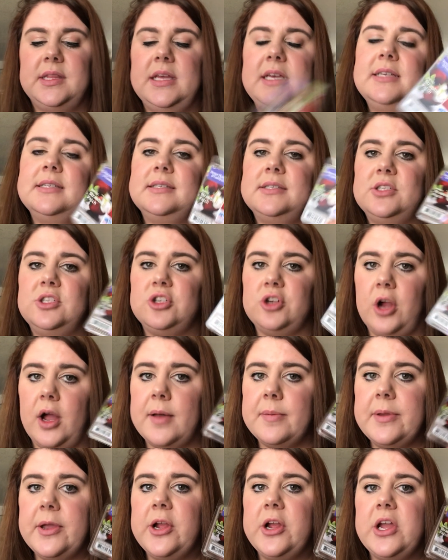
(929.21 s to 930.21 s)
This
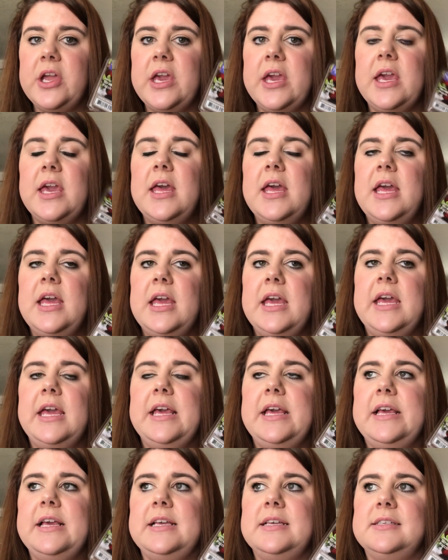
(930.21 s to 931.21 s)
strawberry
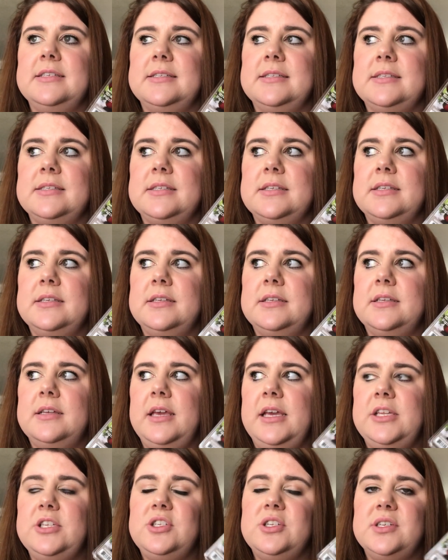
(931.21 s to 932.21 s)
it's
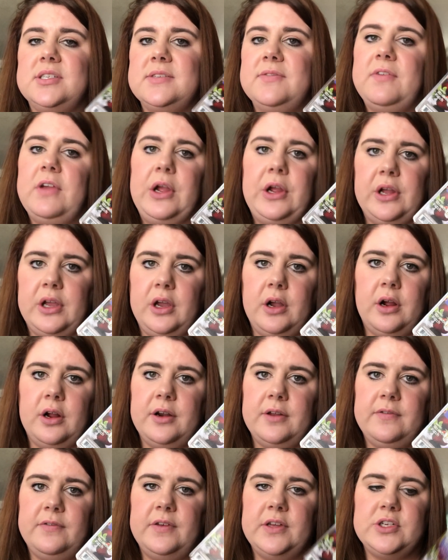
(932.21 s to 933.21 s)
just very
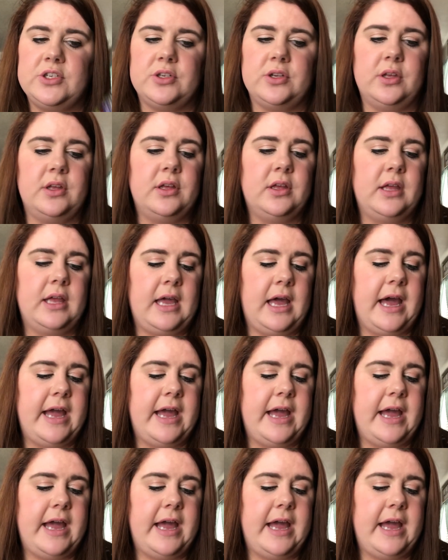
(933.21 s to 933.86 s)
artificial.